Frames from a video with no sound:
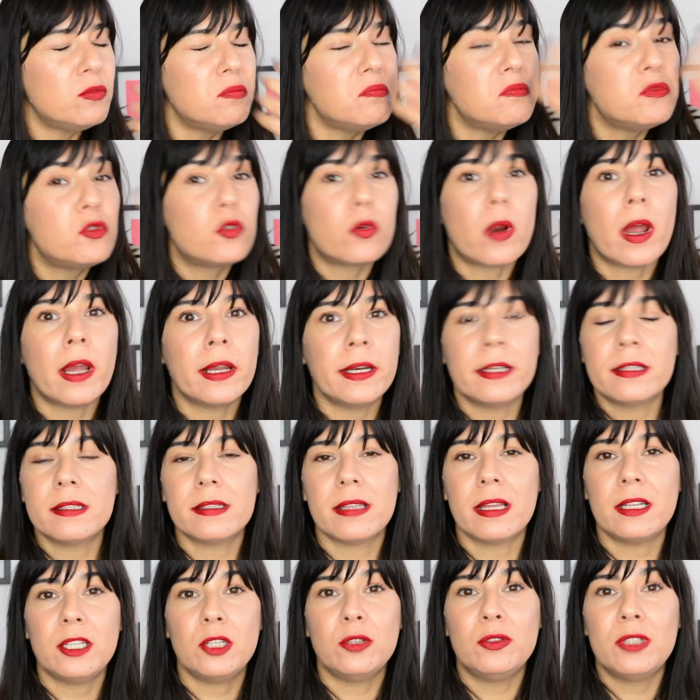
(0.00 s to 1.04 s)
dryness
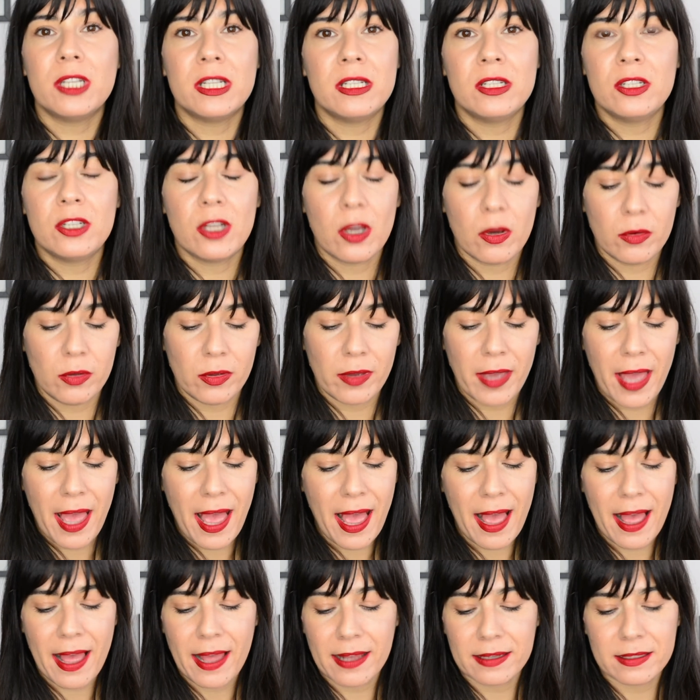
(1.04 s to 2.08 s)
that you didn't know you
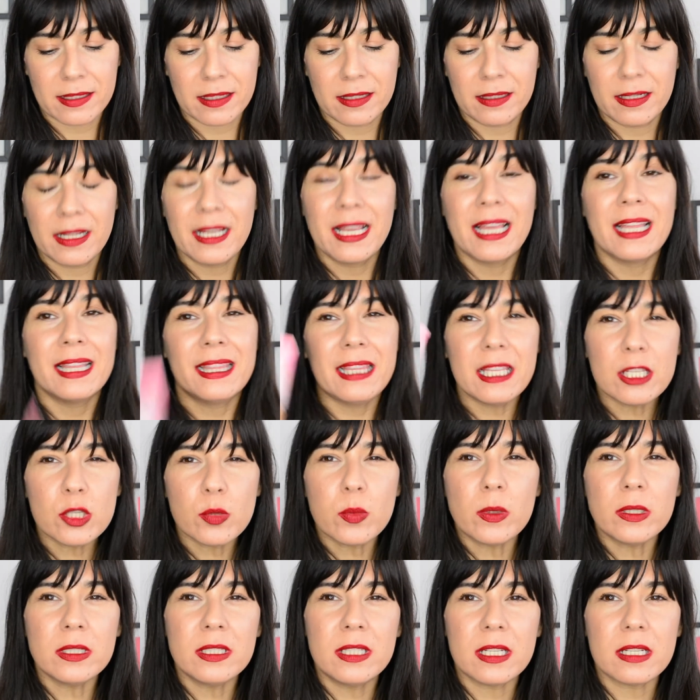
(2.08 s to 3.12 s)
had. And this
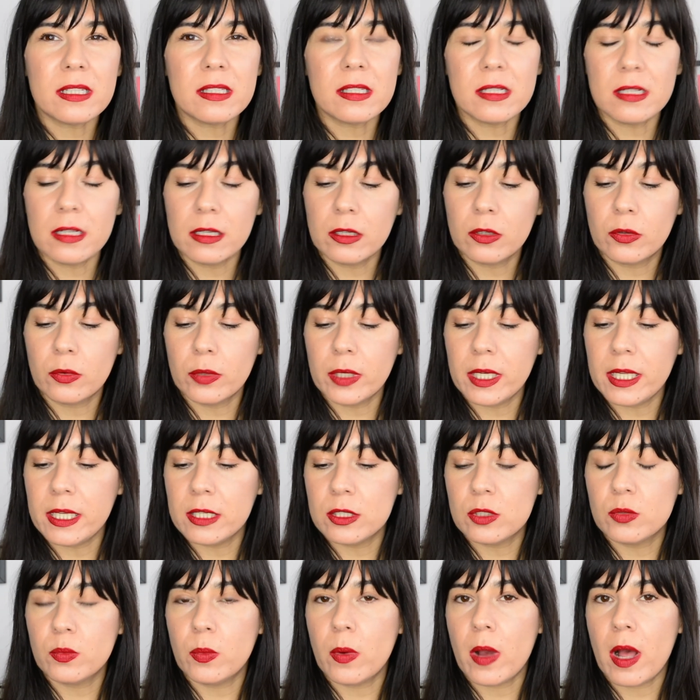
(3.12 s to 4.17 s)
one doesn't agree
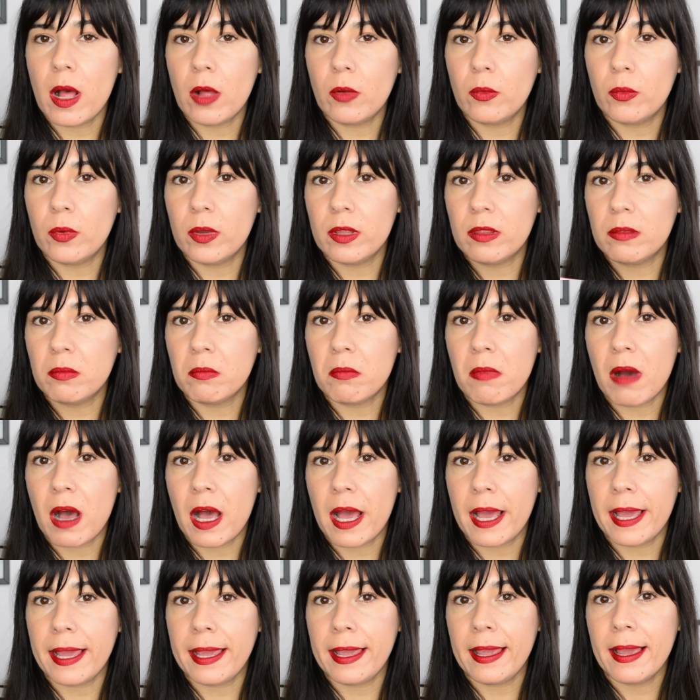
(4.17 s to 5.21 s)
as well with
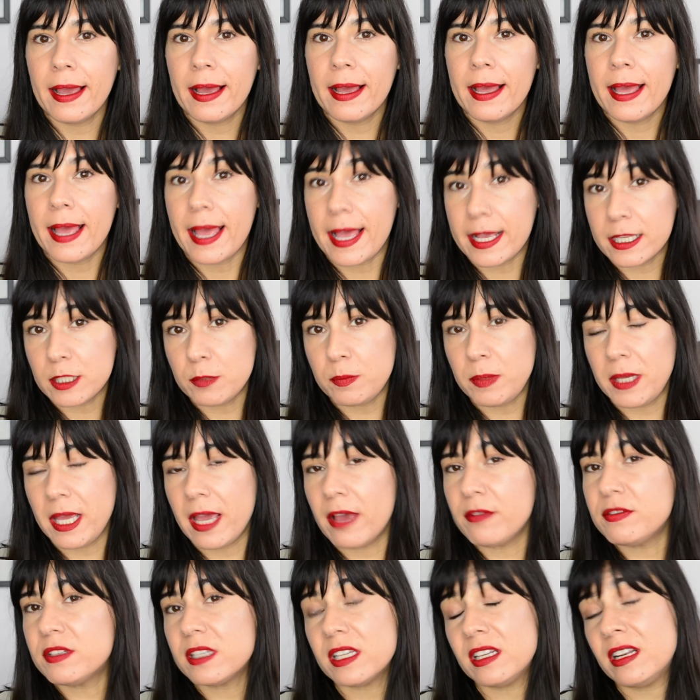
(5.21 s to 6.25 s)
my
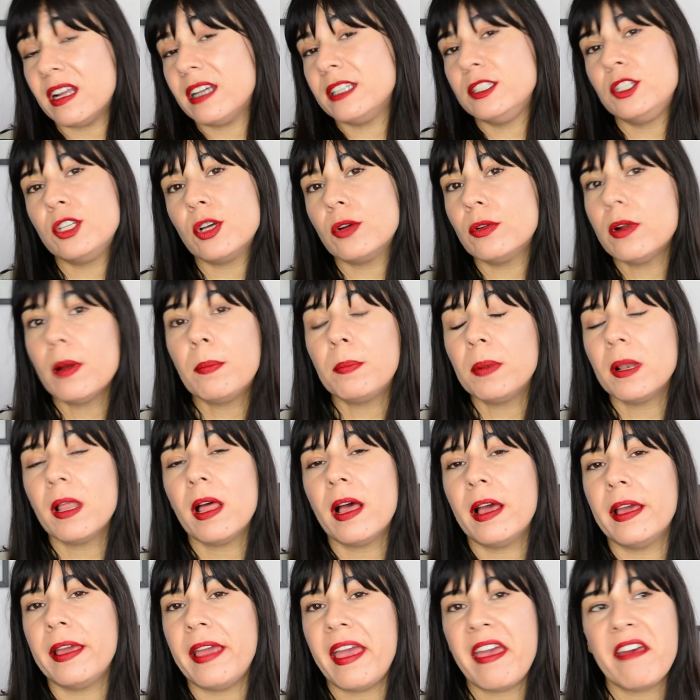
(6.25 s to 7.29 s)
SPFs and I don't
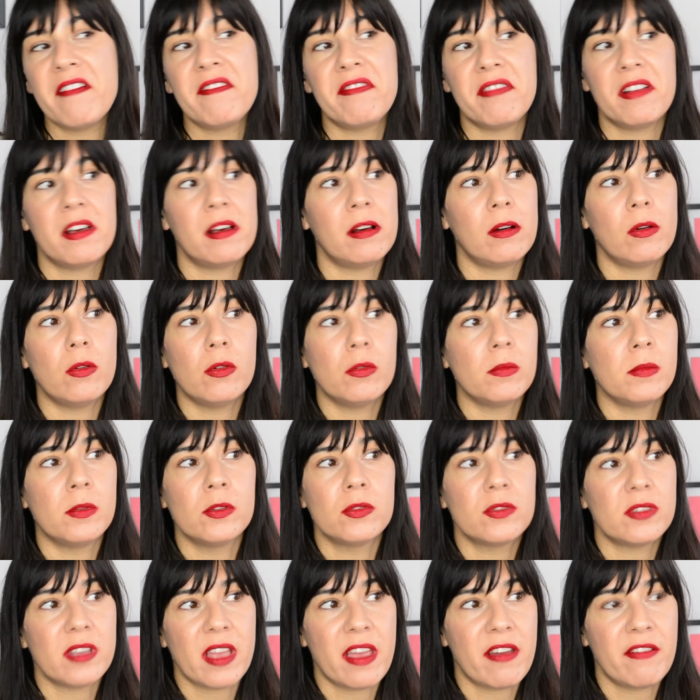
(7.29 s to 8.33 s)
apply ever,
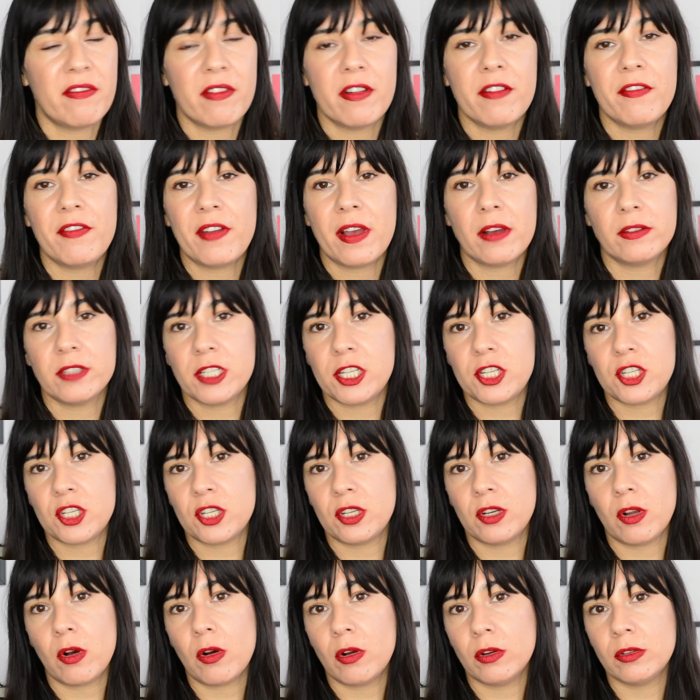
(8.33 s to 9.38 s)
almost ever,
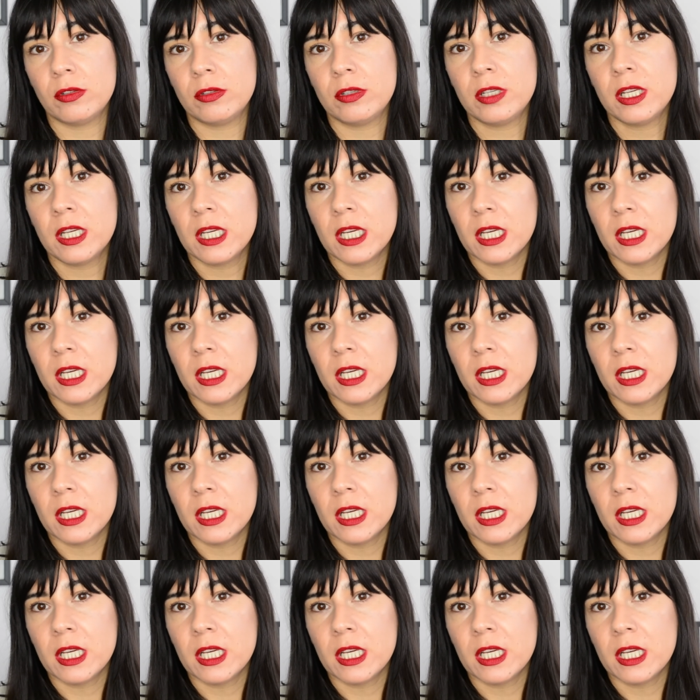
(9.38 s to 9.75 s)
foundation on